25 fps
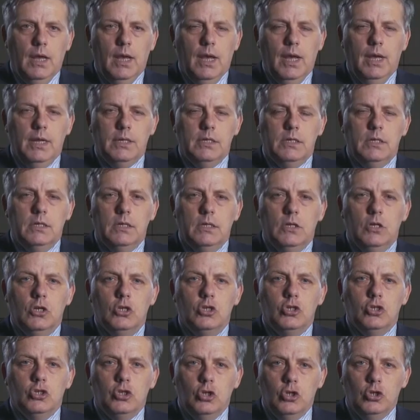and
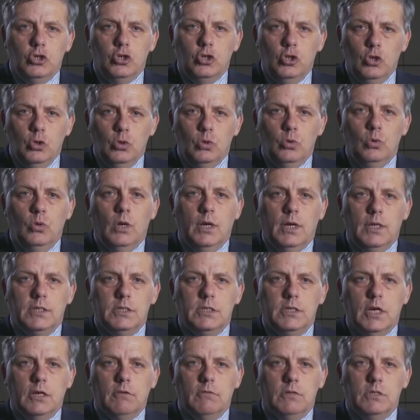should you as
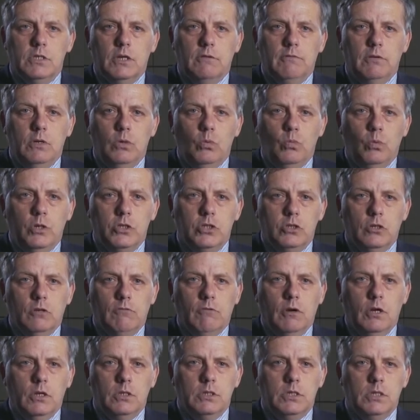secretary wish to
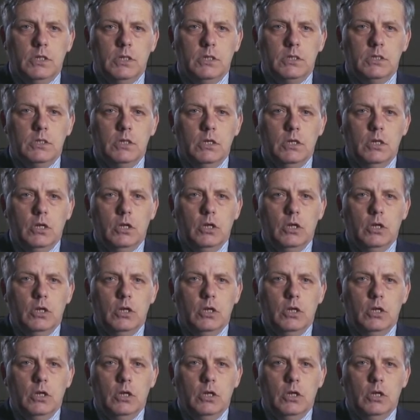grant it,